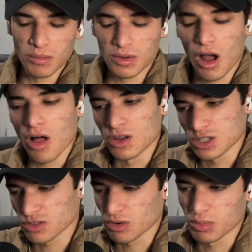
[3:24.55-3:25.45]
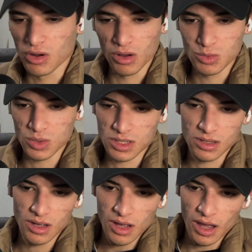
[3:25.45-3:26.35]
colonists or from pilgrims was
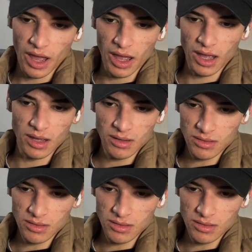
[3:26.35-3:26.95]
a